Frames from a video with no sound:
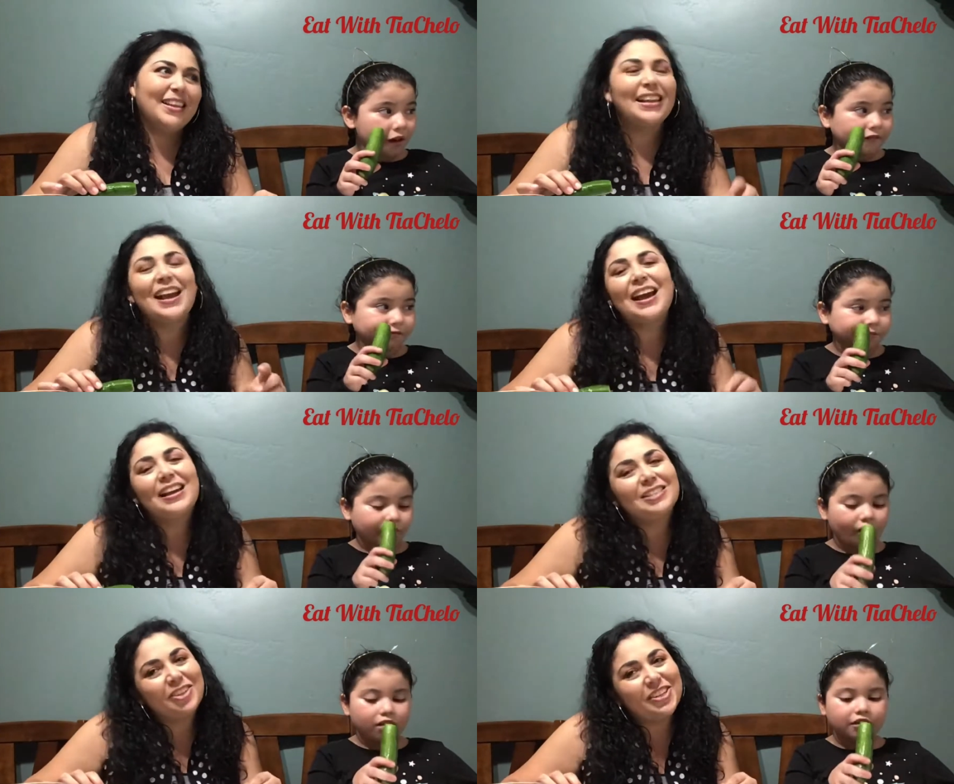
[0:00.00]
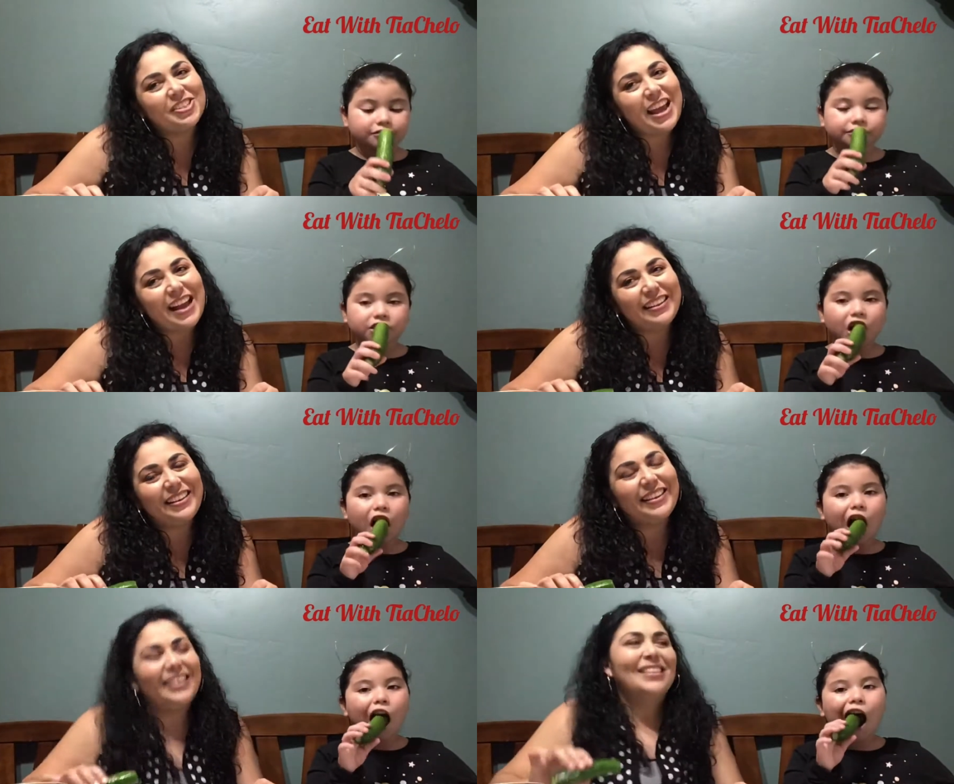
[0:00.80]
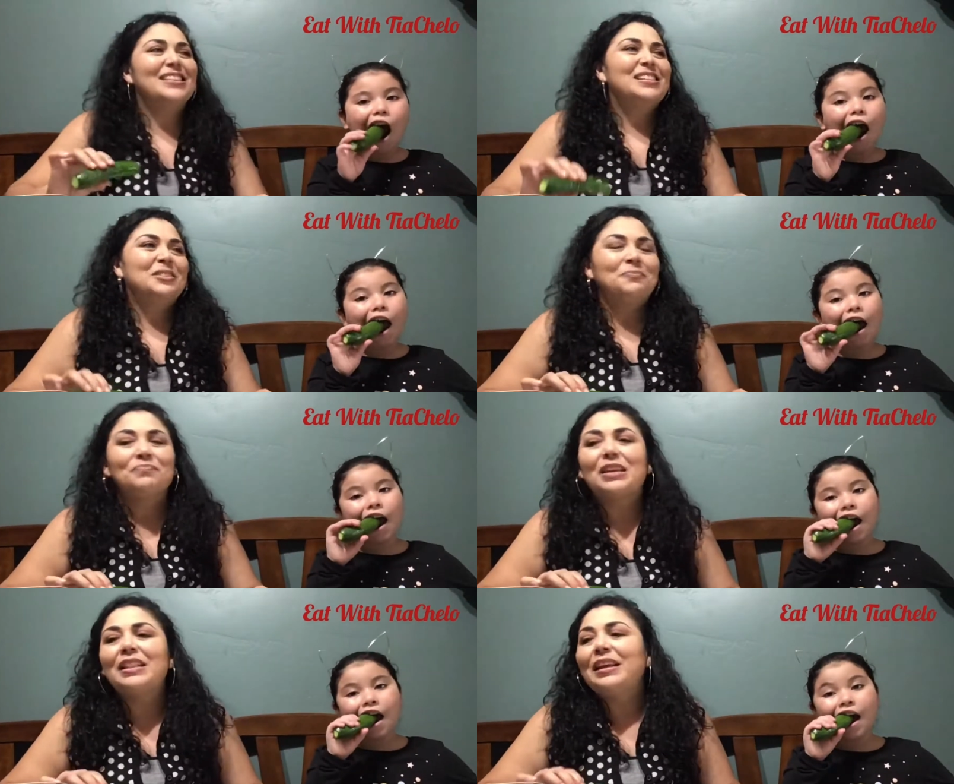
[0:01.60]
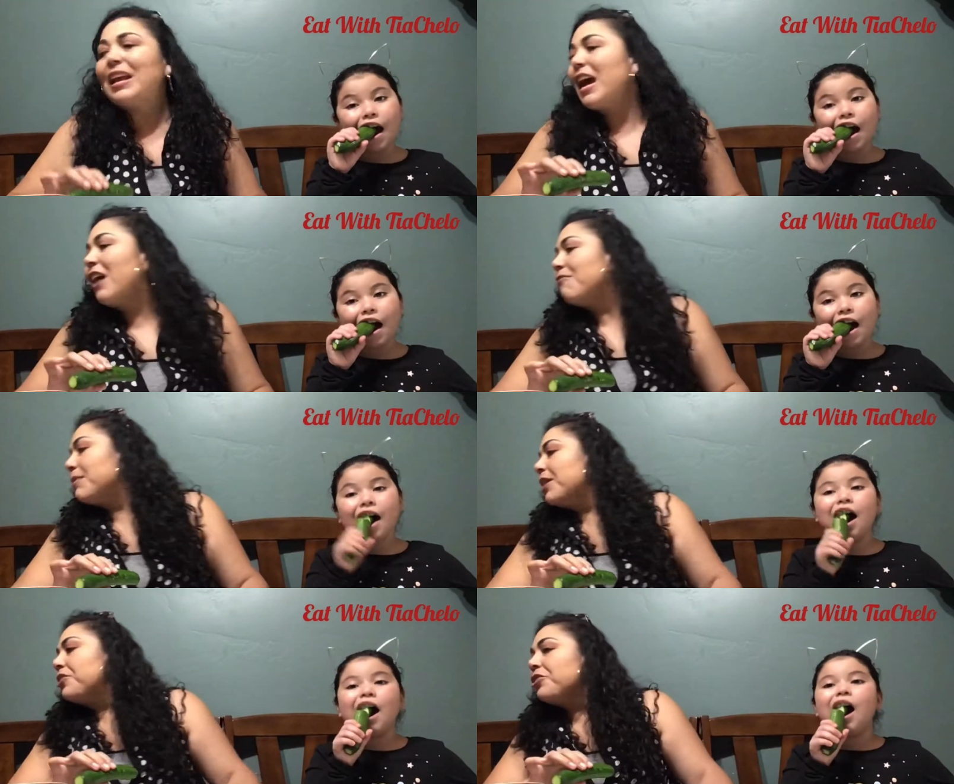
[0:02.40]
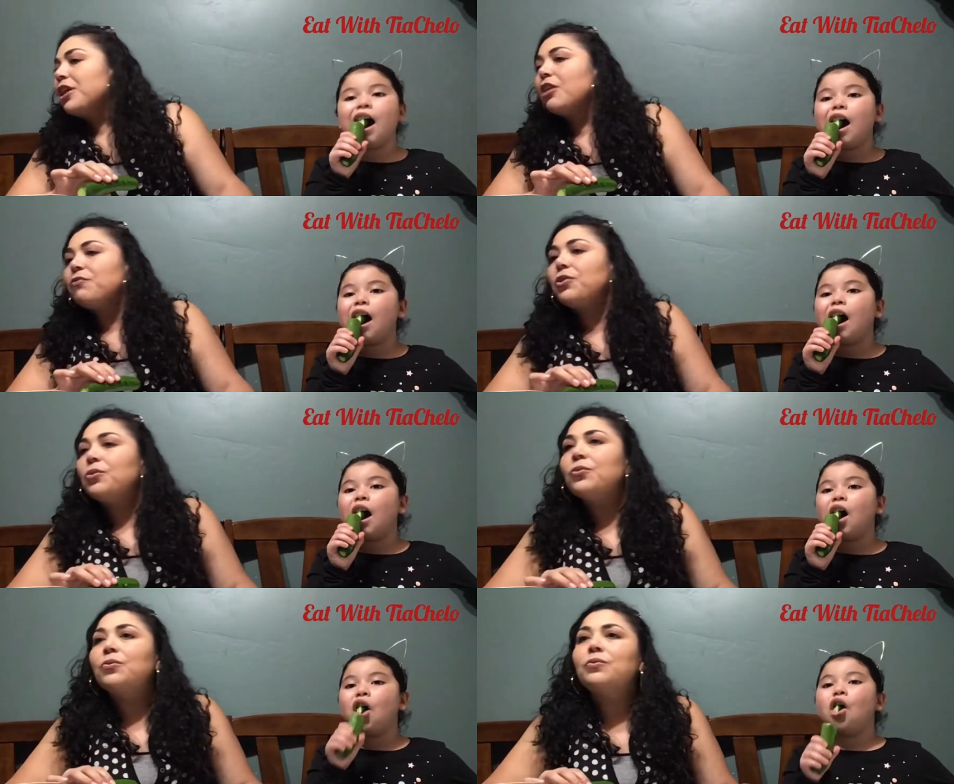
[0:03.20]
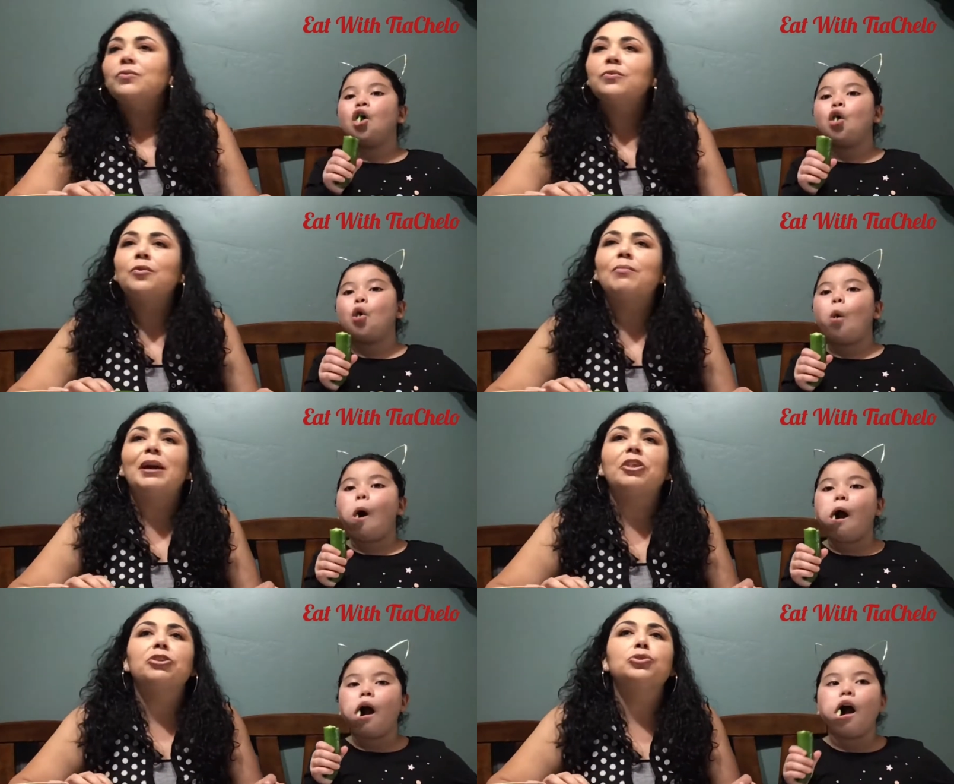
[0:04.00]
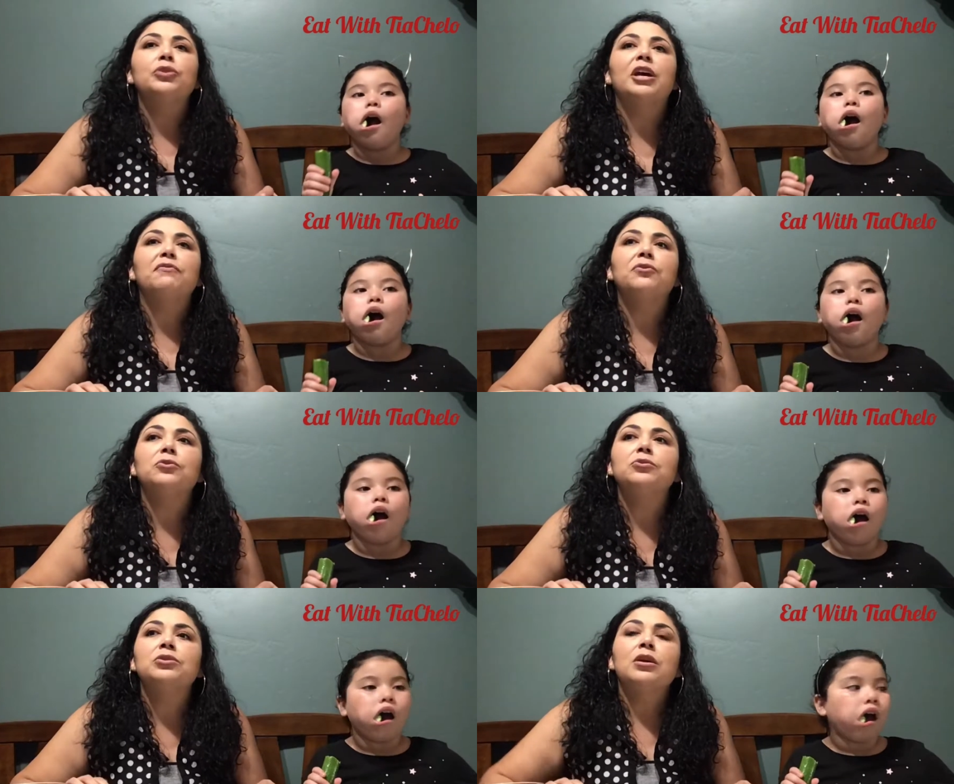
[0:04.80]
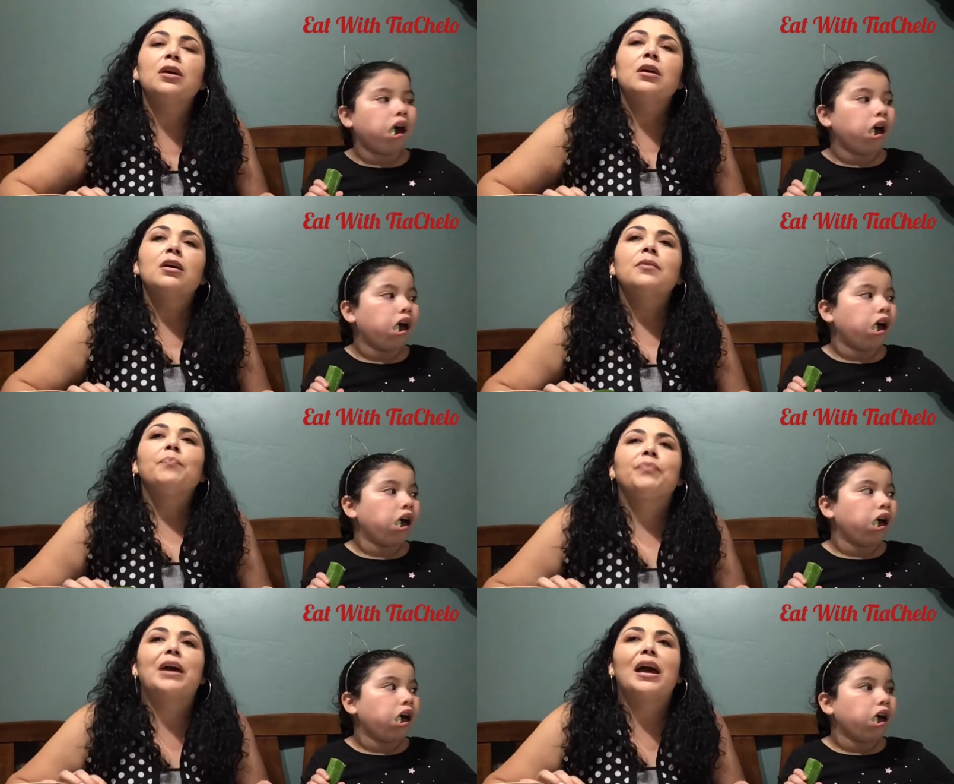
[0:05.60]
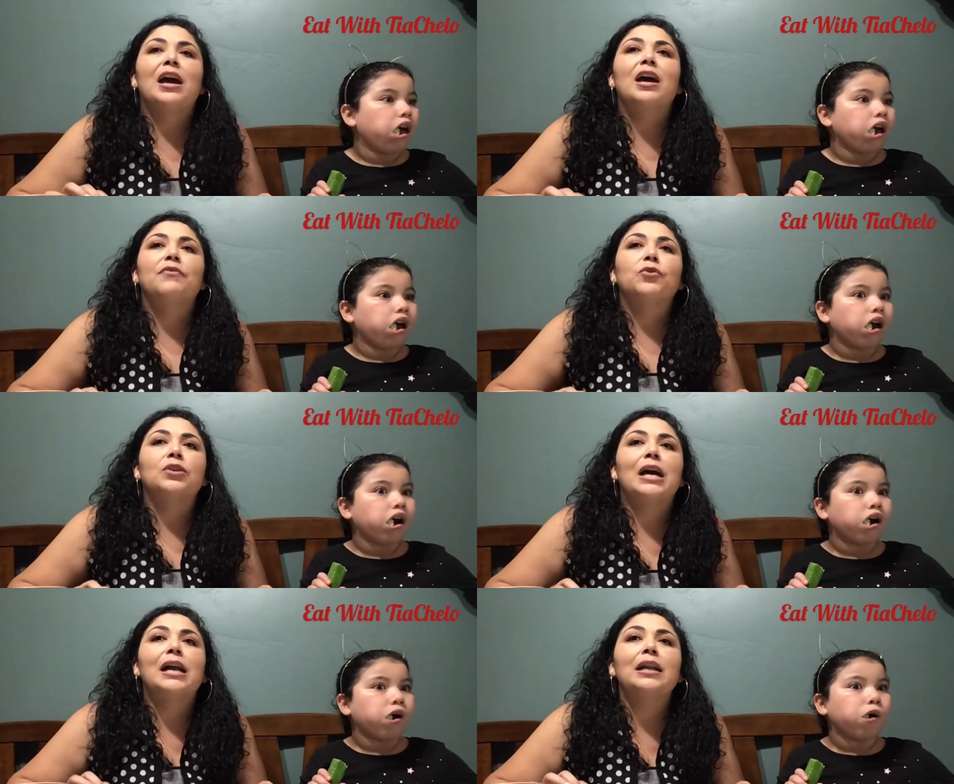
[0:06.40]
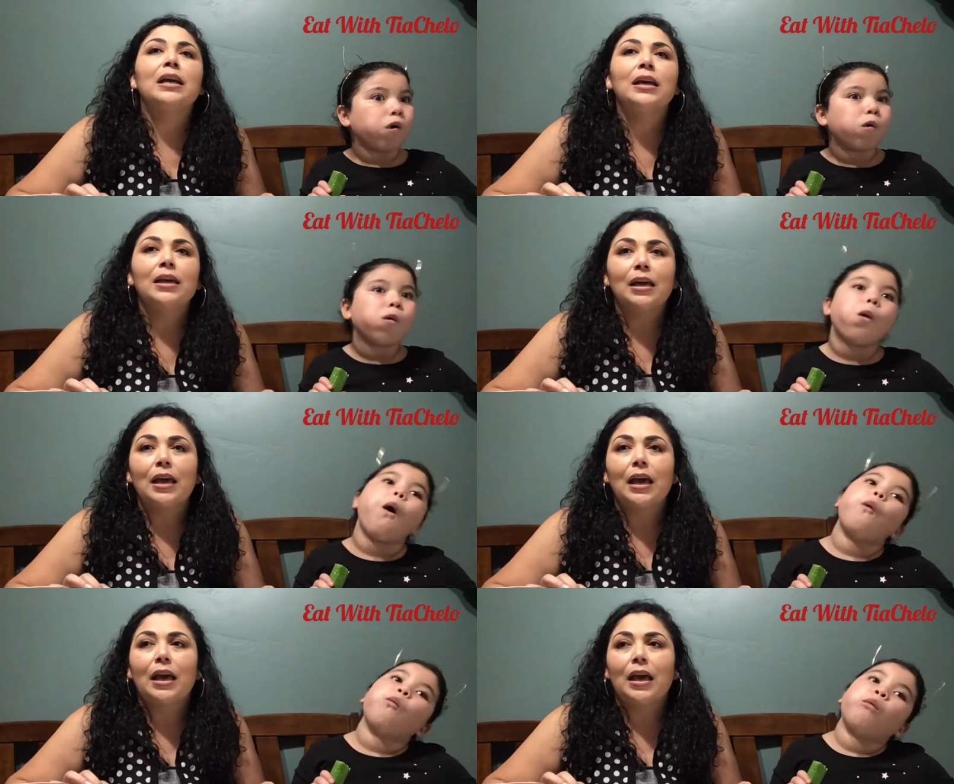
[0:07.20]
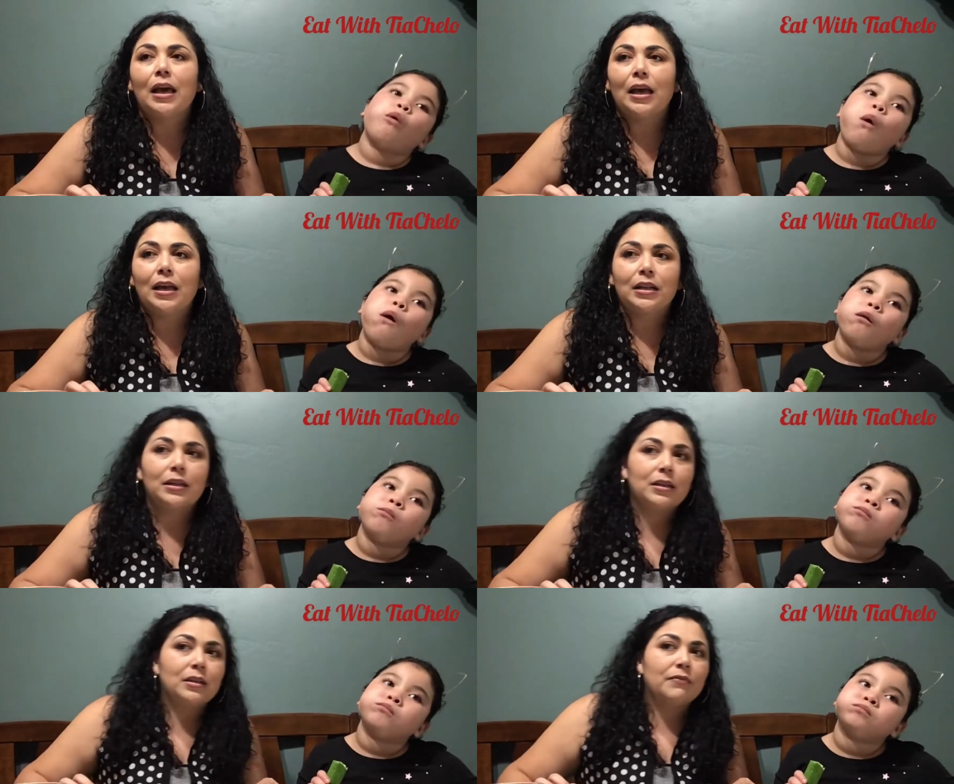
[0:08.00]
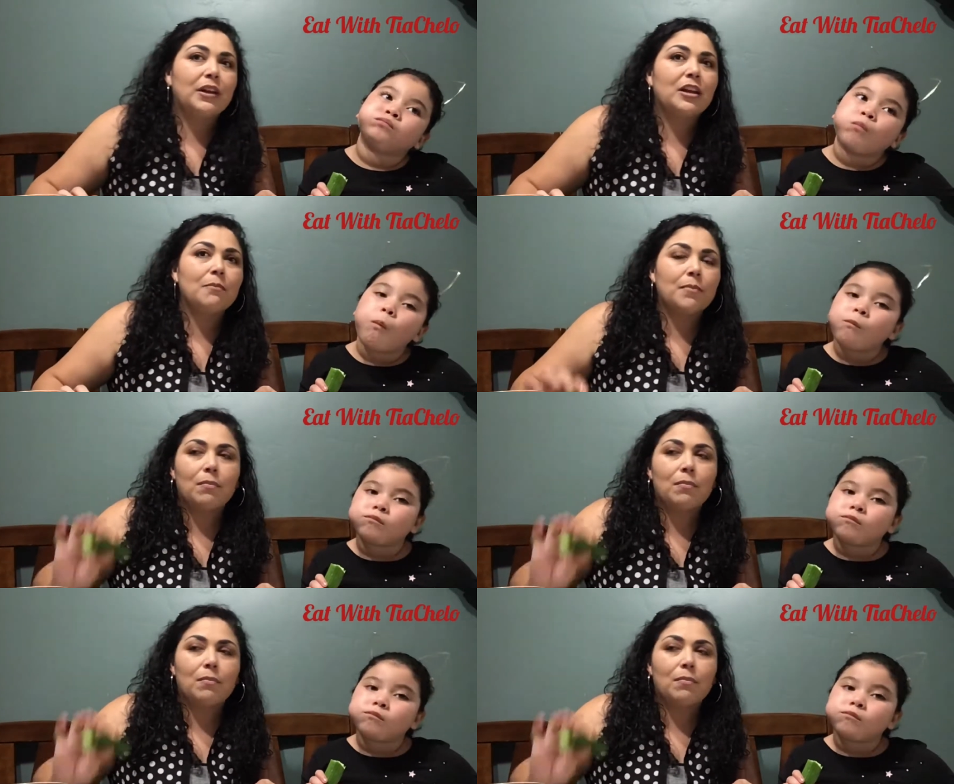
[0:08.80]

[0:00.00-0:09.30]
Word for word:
Speaker 1: yeah, it's her Jackie. And then I have my other nephew. Well, my other two nephews. I have Tonali and Felipe,